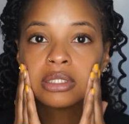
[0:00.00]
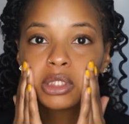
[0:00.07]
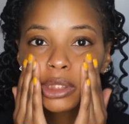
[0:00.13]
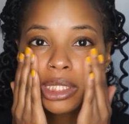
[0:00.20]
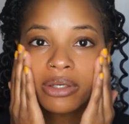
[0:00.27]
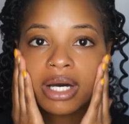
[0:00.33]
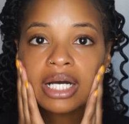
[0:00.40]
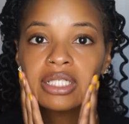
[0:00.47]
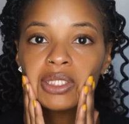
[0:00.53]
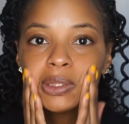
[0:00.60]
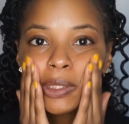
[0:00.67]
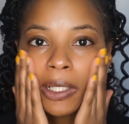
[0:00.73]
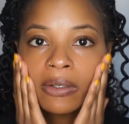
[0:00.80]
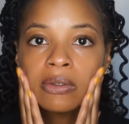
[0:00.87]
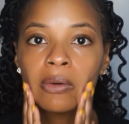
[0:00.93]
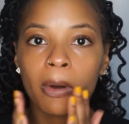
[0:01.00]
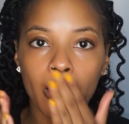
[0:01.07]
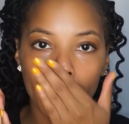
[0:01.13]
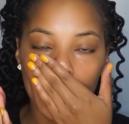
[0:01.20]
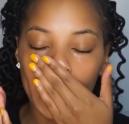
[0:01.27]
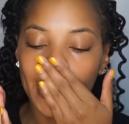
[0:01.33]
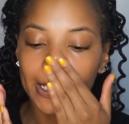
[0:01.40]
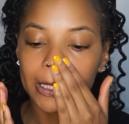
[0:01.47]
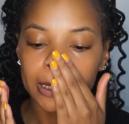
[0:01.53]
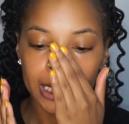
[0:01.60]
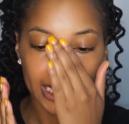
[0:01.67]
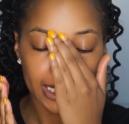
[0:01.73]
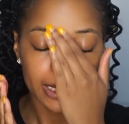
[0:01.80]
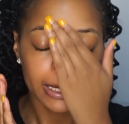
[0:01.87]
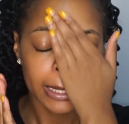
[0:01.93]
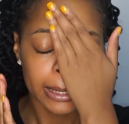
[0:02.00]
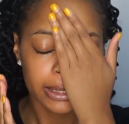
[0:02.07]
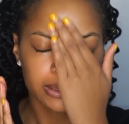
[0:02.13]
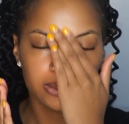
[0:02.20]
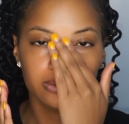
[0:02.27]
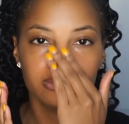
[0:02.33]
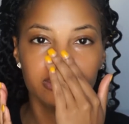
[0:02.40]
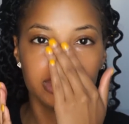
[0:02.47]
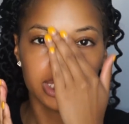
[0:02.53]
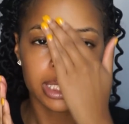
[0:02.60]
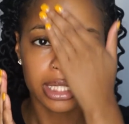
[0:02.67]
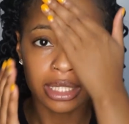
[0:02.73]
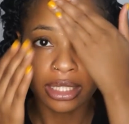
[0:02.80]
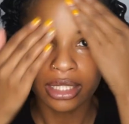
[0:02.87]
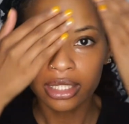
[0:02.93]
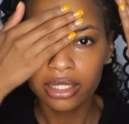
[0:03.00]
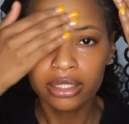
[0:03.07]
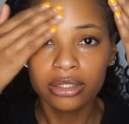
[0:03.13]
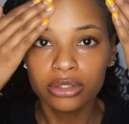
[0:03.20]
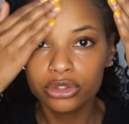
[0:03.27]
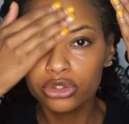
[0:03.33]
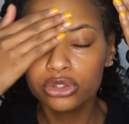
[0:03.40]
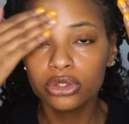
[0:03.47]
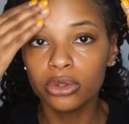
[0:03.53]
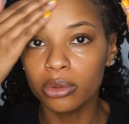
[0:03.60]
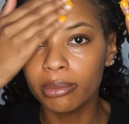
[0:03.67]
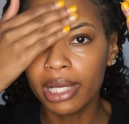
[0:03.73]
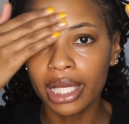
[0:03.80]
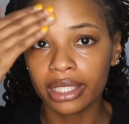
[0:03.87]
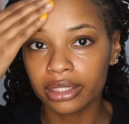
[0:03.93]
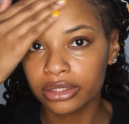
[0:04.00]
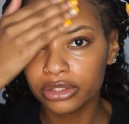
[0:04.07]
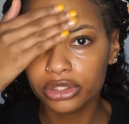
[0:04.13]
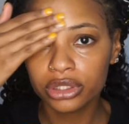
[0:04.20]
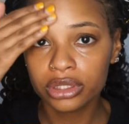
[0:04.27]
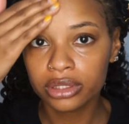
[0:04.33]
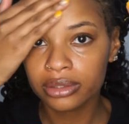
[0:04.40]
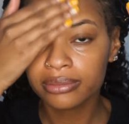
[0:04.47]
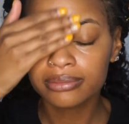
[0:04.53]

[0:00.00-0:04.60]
so I don't like using too much